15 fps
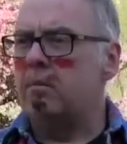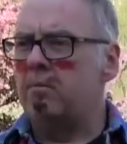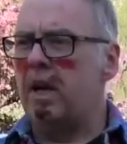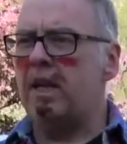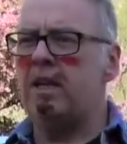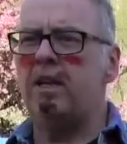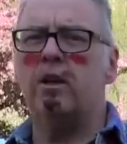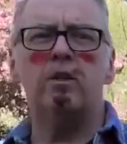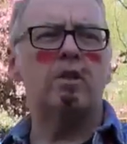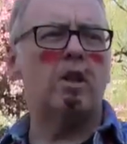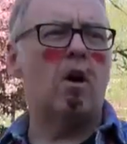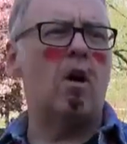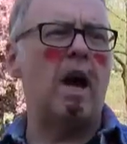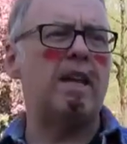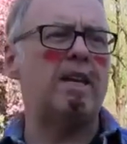many years
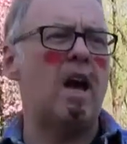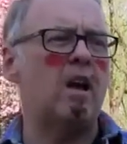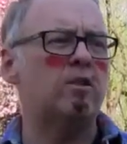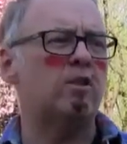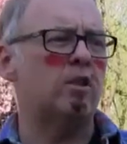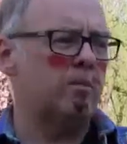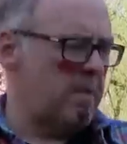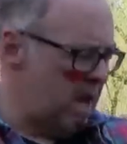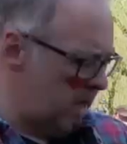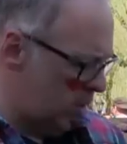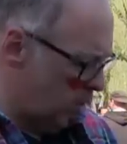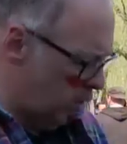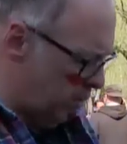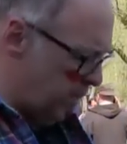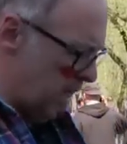ago, I counseled men
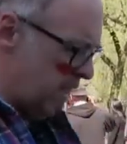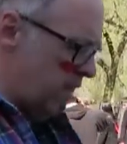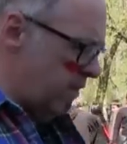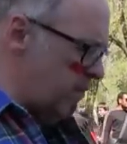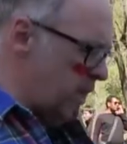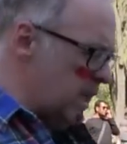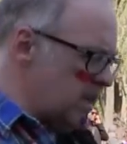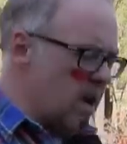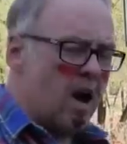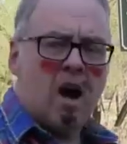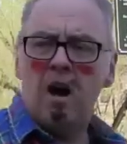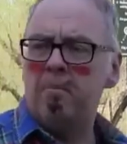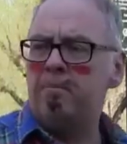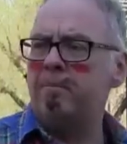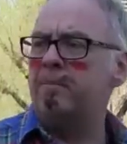who'd been in
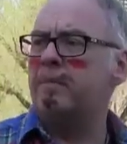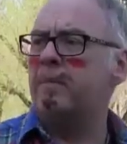Vietnam.